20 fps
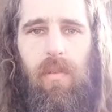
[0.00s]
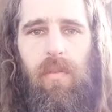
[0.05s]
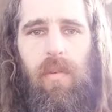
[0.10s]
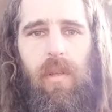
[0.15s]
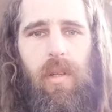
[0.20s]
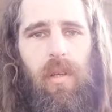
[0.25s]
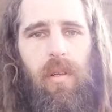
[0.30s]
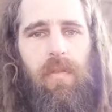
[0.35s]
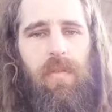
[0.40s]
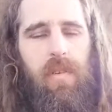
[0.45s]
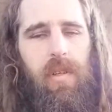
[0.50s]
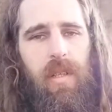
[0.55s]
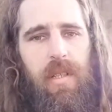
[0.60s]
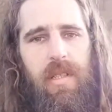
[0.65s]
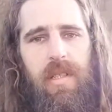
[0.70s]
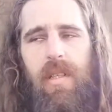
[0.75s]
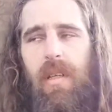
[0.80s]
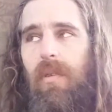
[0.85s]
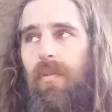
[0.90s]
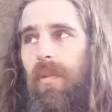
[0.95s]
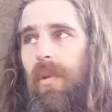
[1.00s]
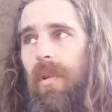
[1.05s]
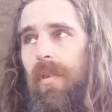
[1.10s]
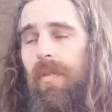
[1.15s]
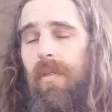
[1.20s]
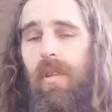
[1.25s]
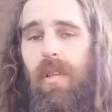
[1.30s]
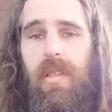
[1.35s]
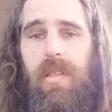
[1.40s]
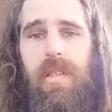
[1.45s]
We look for this thing, we look
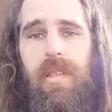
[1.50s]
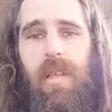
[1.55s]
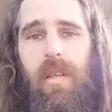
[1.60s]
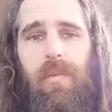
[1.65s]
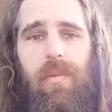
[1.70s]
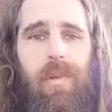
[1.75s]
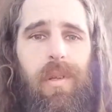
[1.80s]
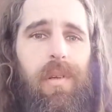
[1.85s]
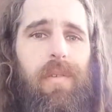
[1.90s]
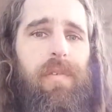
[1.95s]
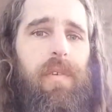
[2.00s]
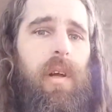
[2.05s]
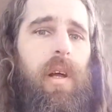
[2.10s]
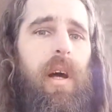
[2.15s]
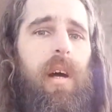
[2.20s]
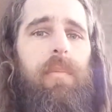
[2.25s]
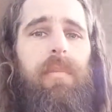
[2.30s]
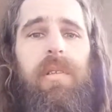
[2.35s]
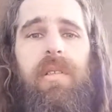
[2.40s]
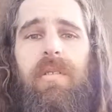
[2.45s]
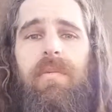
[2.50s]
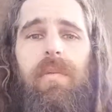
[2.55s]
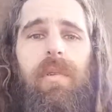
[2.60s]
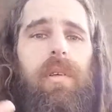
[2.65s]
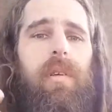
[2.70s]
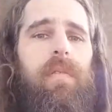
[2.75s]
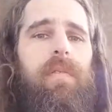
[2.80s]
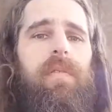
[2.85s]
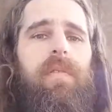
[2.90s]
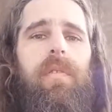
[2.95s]
for this thing, we look for hobbies, we
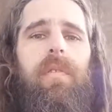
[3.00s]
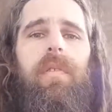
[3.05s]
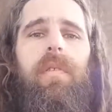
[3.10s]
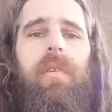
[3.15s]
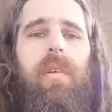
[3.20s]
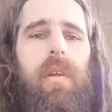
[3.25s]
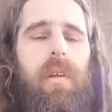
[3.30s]
look for